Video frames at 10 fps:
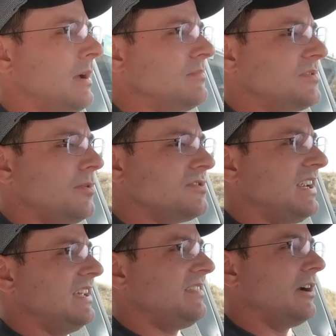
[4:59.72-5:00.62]
I'm supposed to
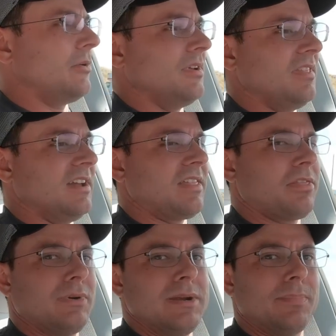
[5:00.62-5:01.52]
get there with like
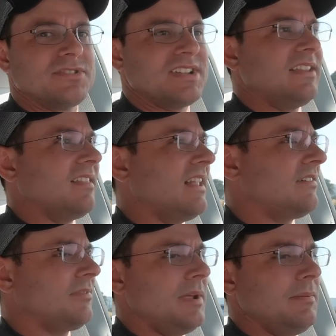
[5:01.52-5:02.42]
3%
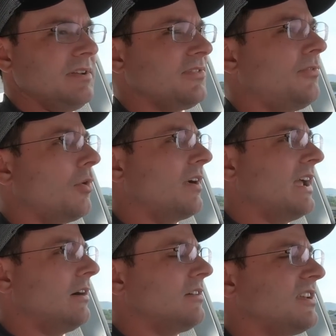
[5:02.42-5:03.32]
left. Maybe it's 4
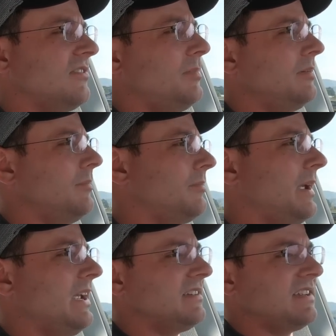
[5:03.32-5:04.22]
now because I've been
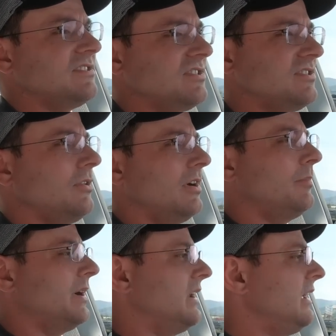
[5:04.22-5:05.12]
paying attention to it.
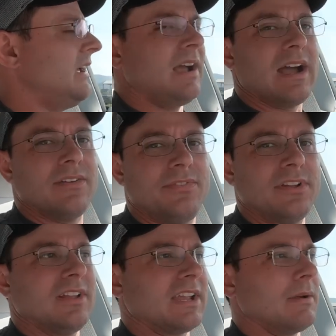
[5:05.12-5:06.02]
But I
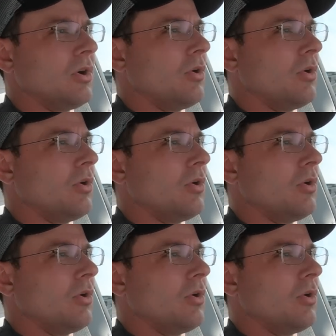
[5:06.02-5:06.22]
feel like I'm